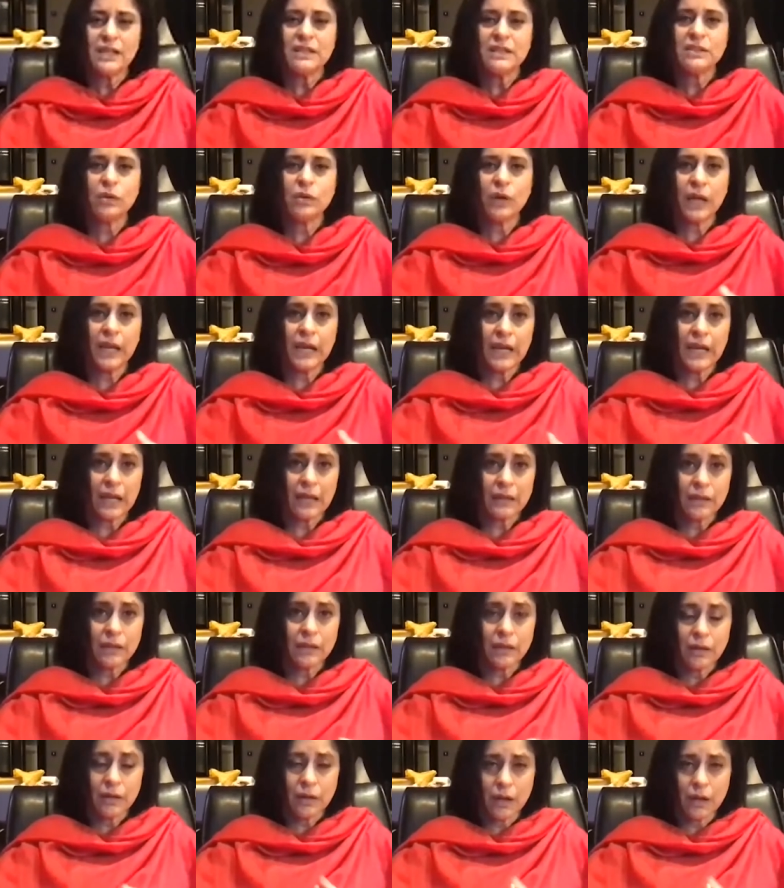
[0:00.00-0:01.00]
so
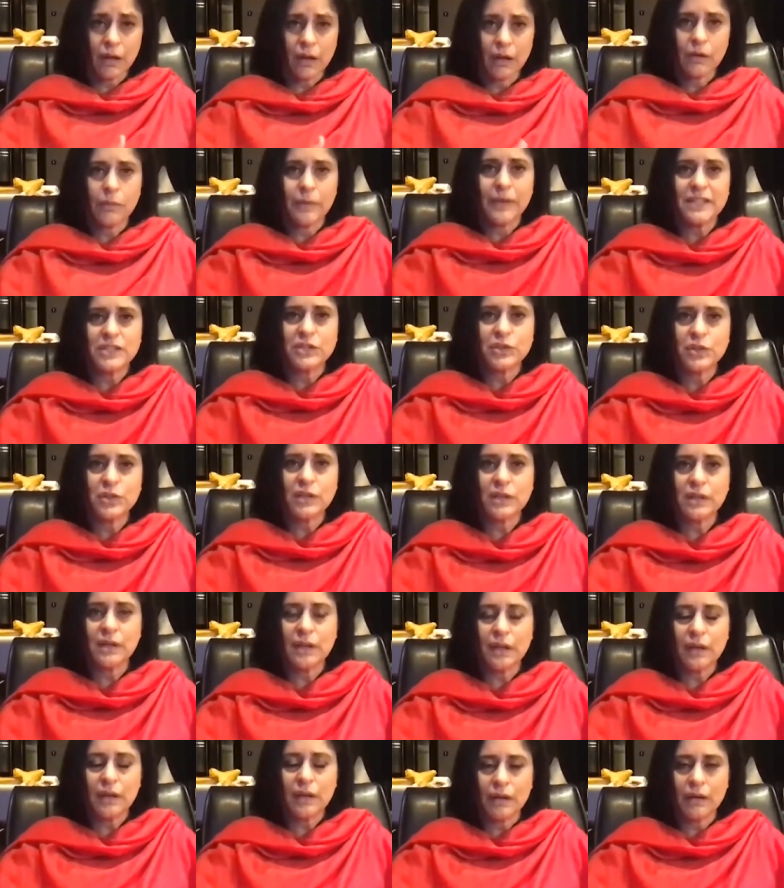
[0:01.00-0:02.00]
another uh, question
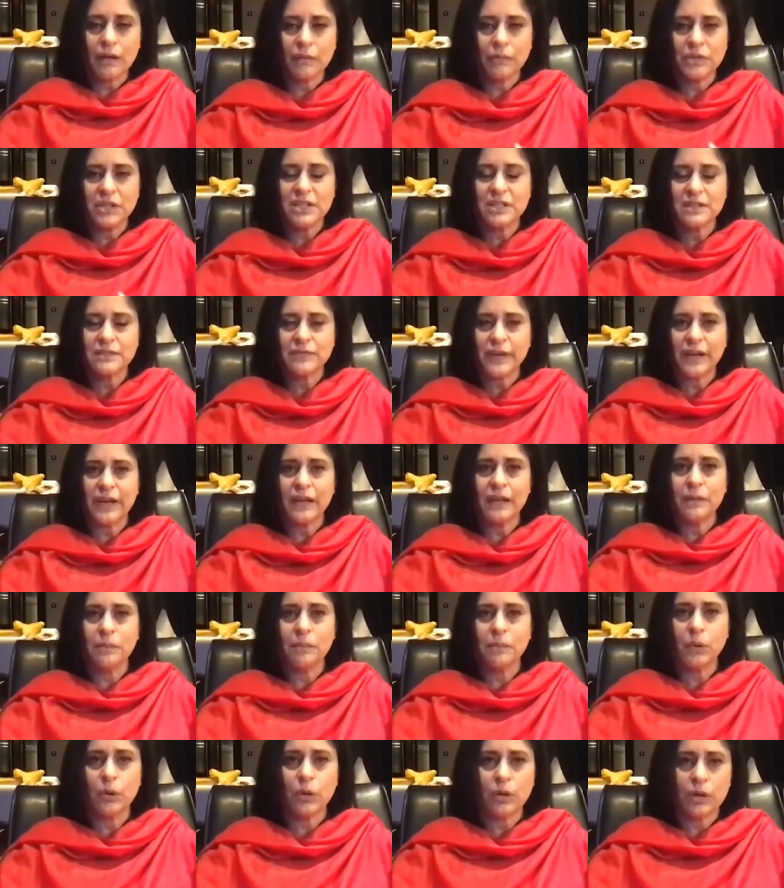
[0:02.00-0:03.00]
uh, which is very
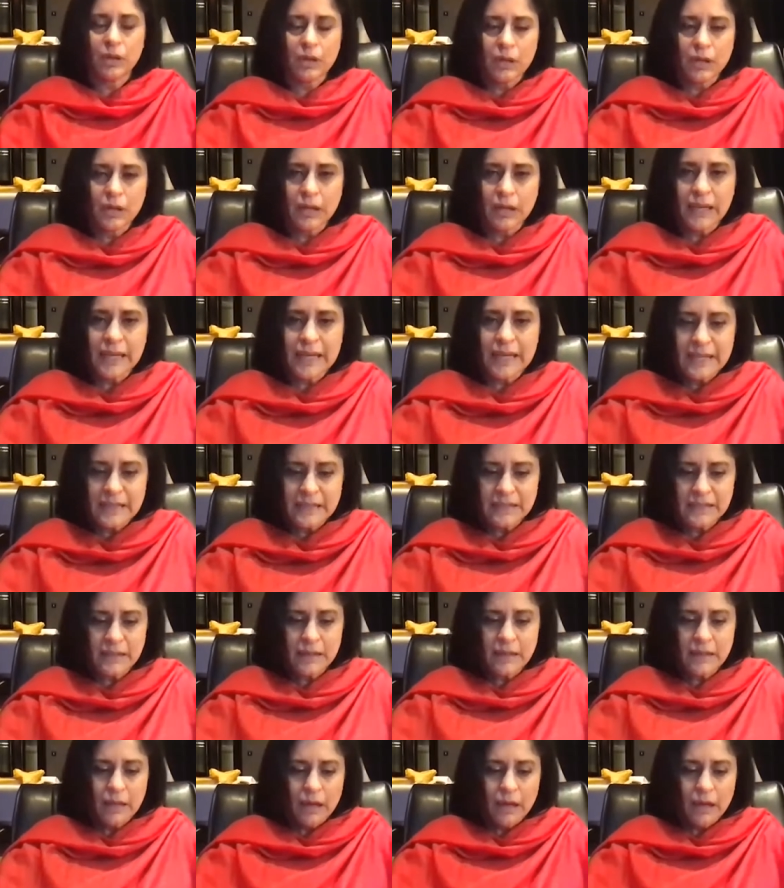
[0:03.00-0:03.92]
important is,